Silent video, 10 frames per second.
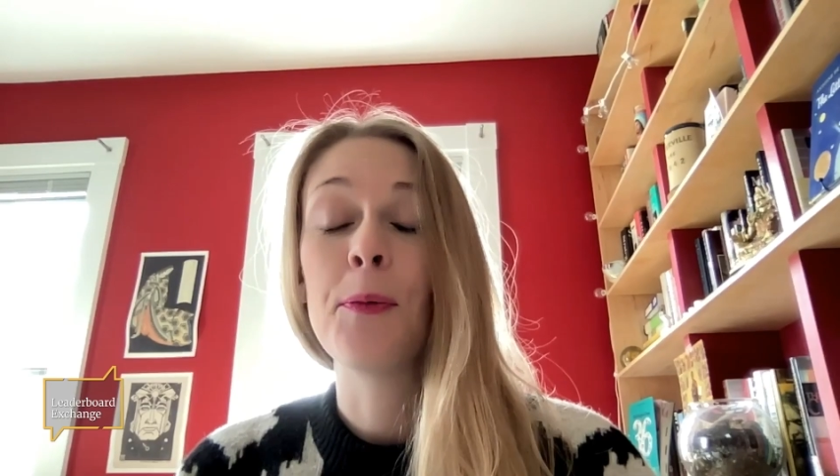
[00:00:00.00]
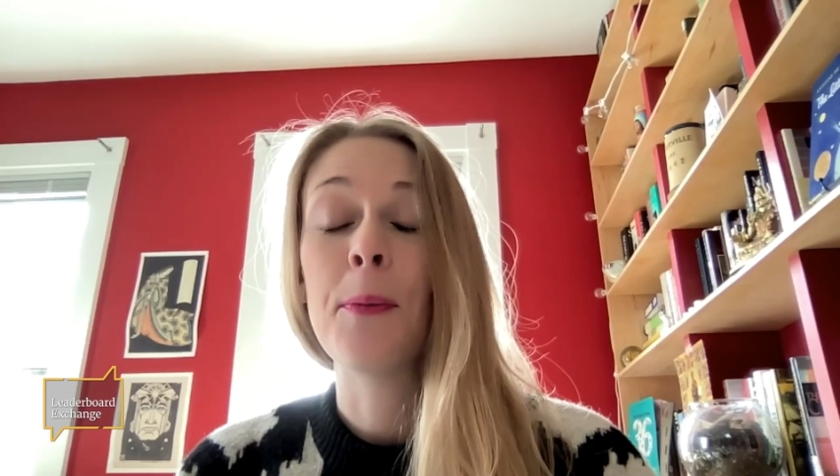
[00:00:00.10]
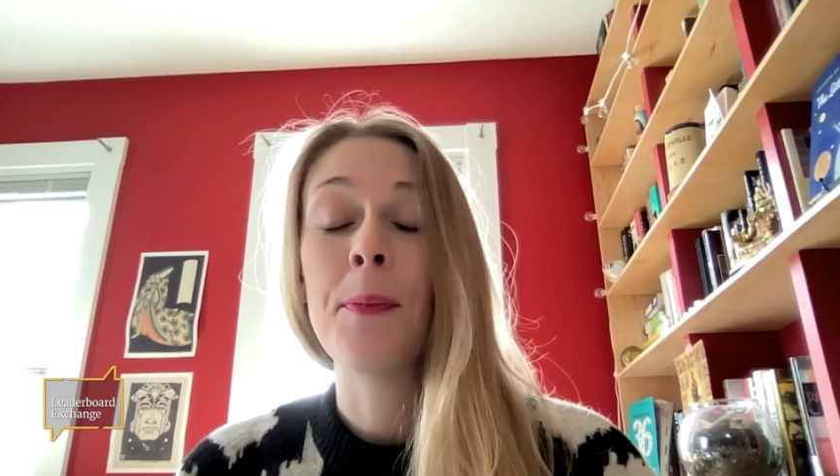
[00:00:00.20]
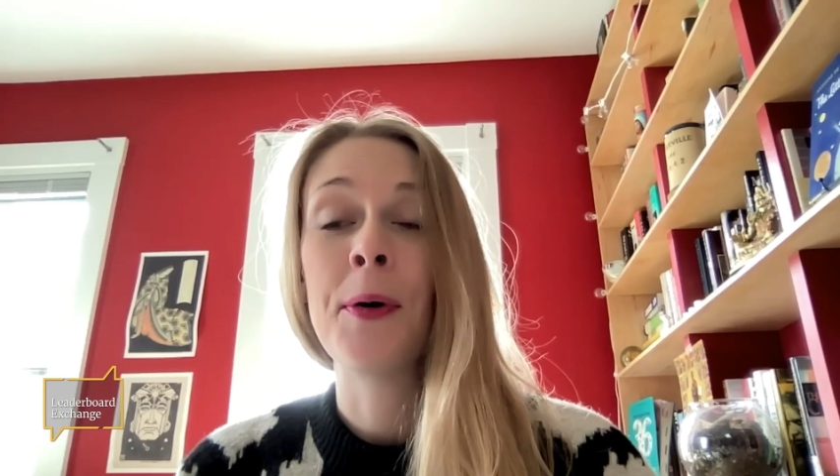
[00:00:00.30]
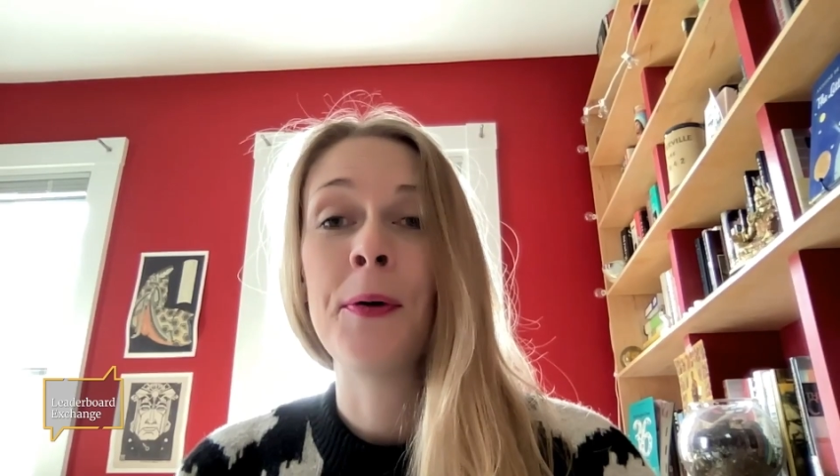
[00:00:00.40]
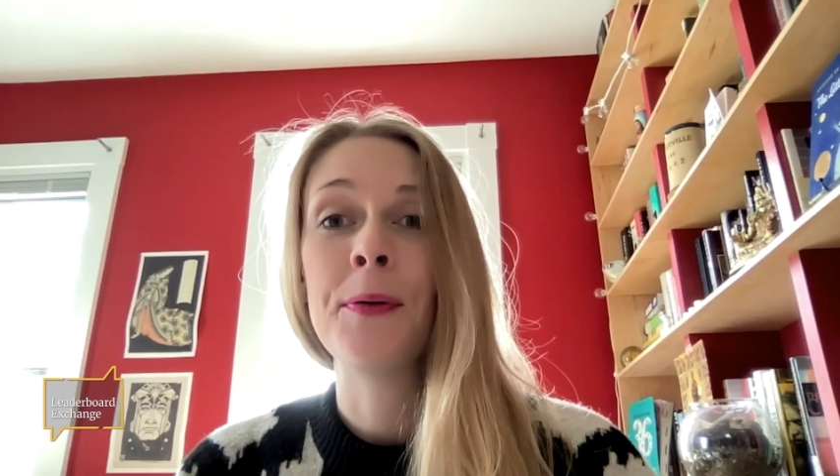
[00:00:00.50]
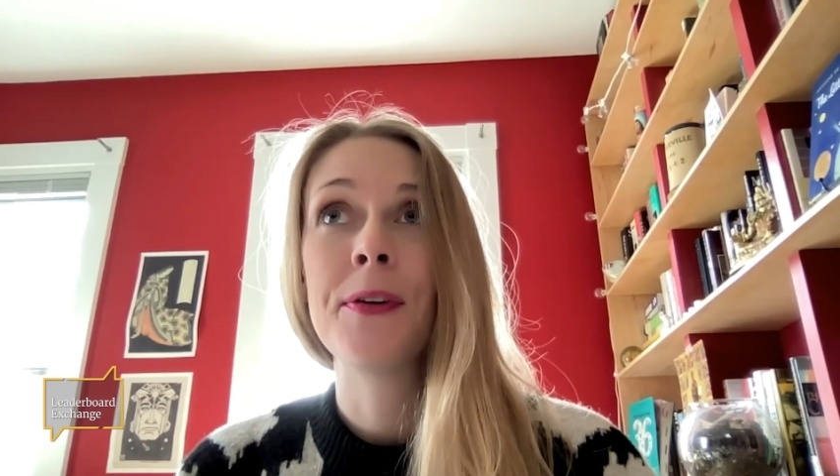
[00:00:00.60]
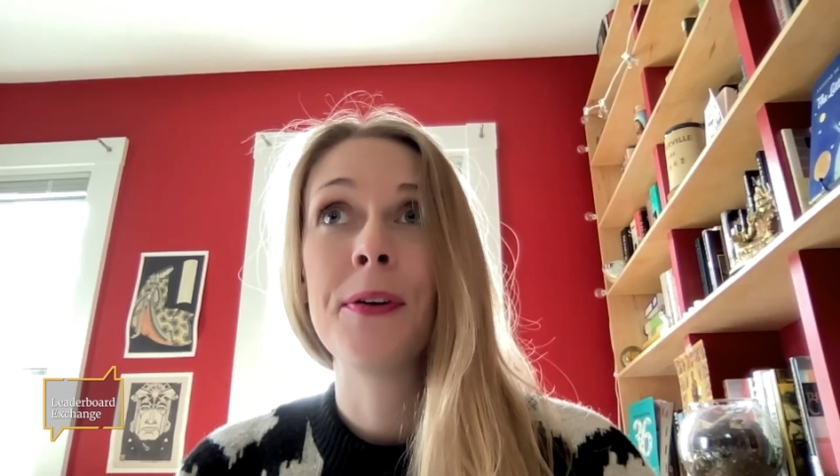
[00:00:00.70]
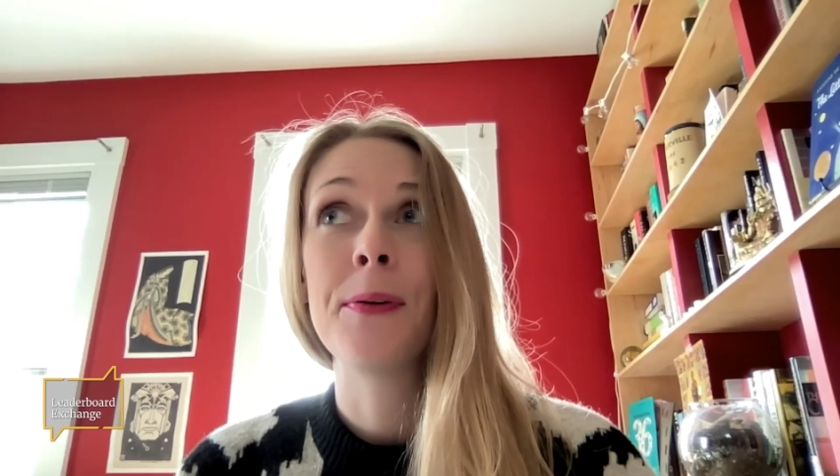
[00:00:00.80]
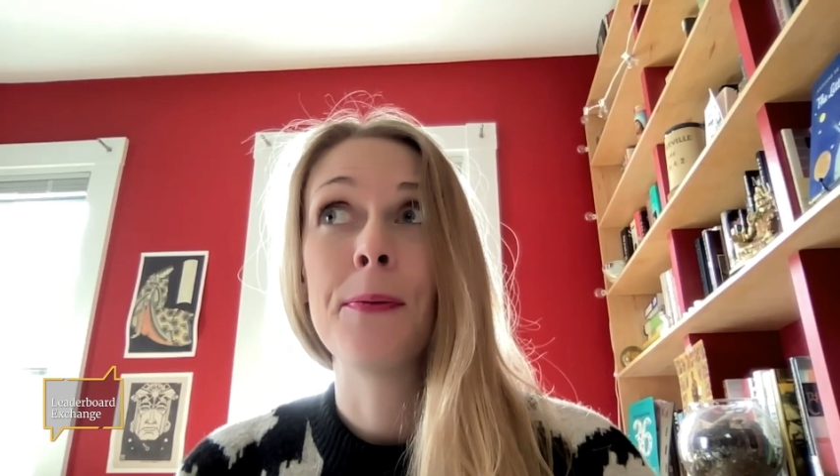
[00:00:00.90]

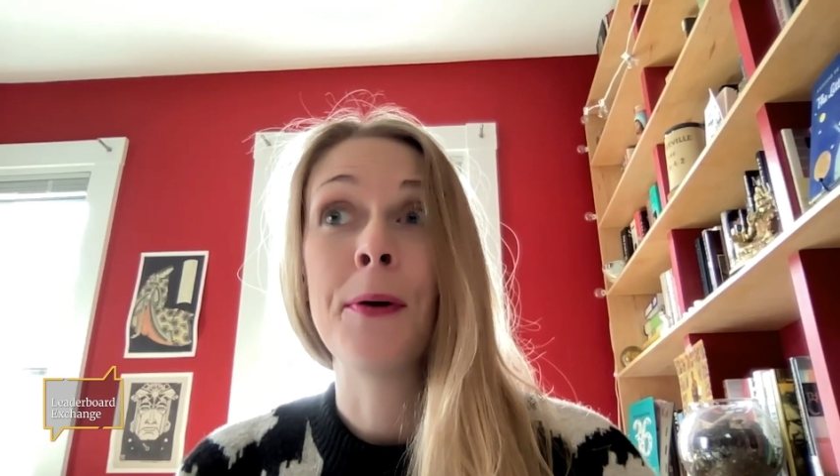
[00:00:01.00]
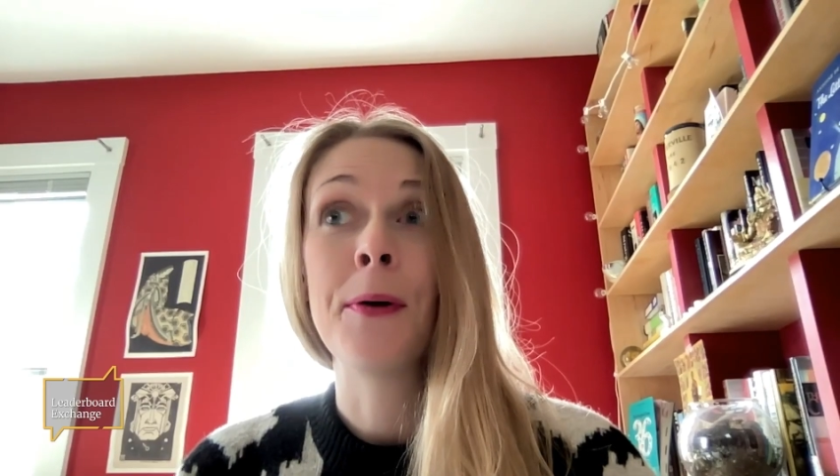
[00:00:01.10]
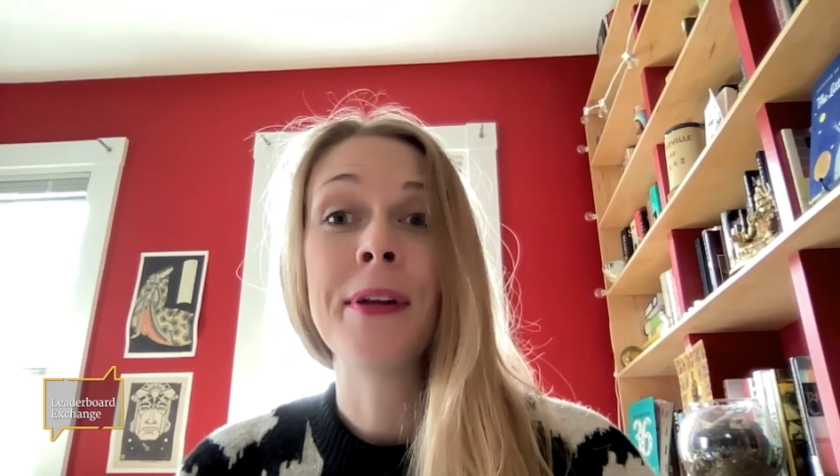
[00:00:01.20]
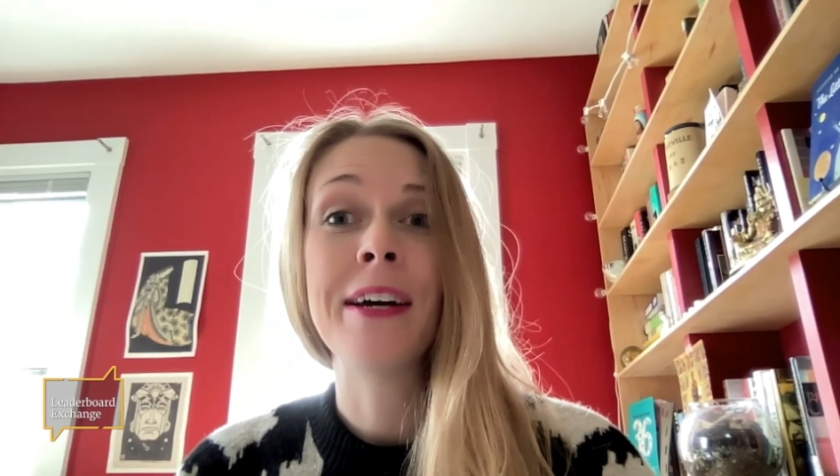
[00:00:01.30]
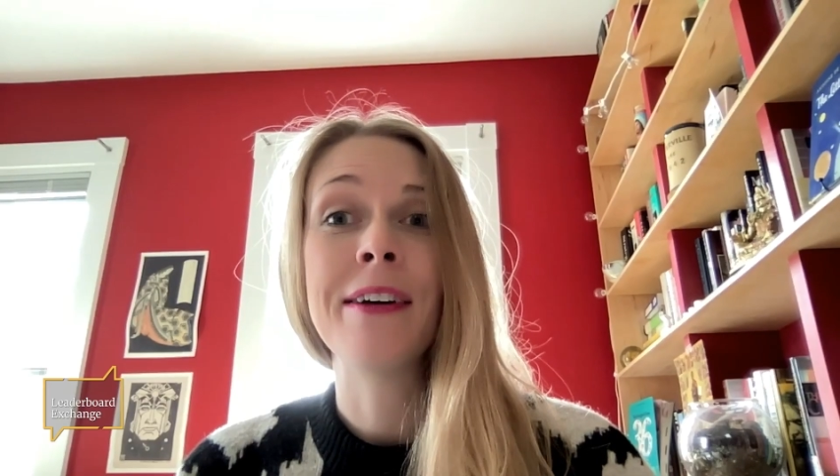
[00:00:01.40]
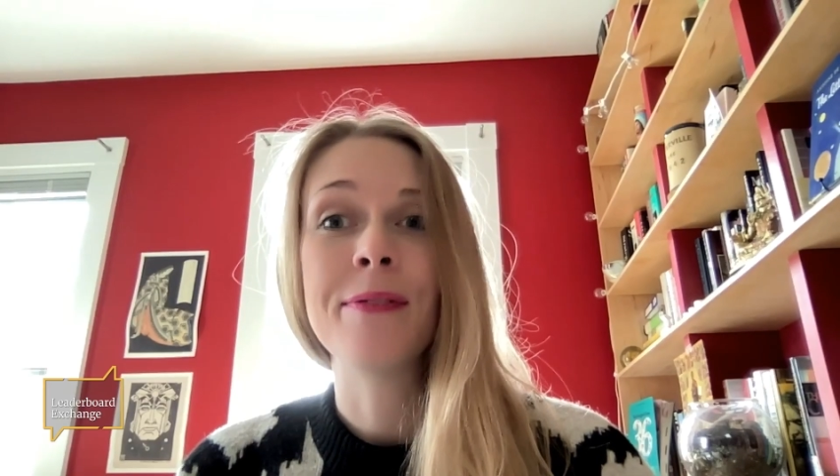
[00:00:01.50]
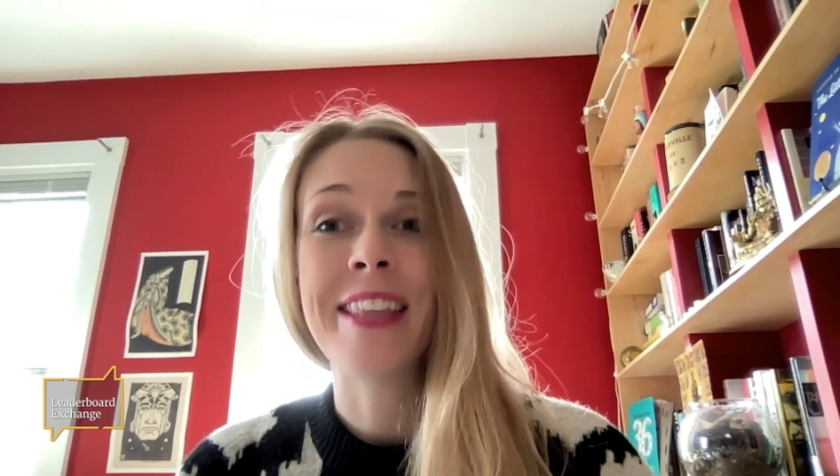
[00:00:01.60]
wrote it with